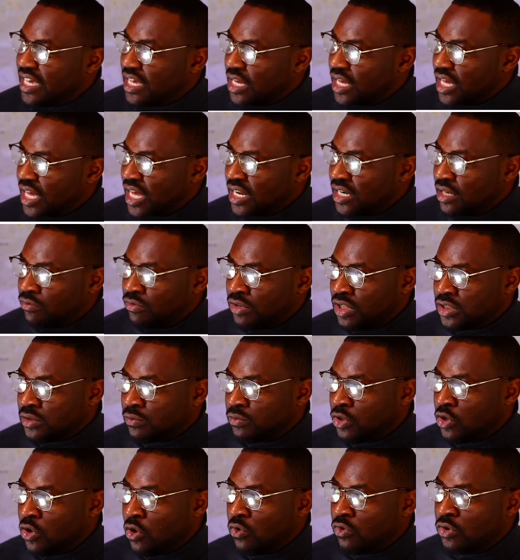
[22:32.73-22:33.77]
And the reason we
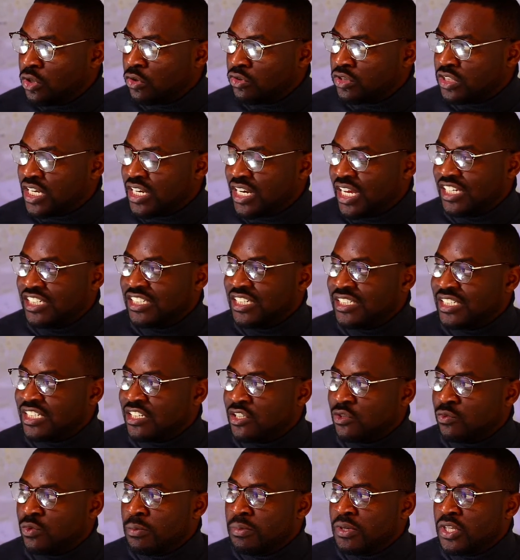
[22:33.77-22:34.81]
got all those connections is because
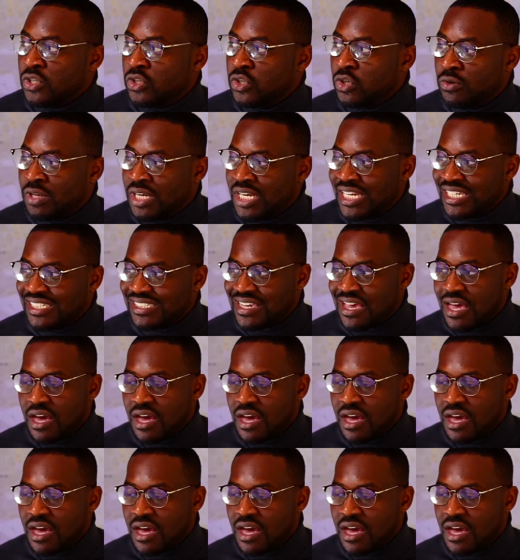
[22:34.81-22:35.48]
we've been doing this